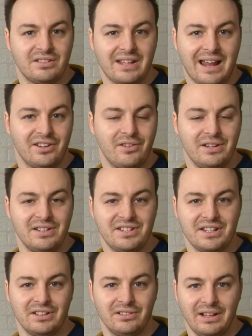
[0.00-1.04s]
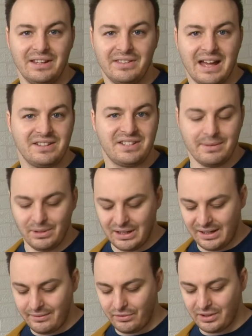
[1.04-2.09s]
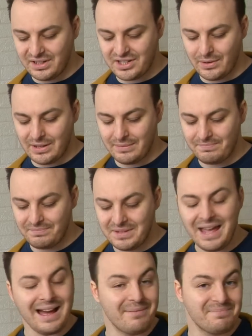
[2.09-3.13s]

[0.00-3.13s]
Caledonian single in that similar livery. So yeah,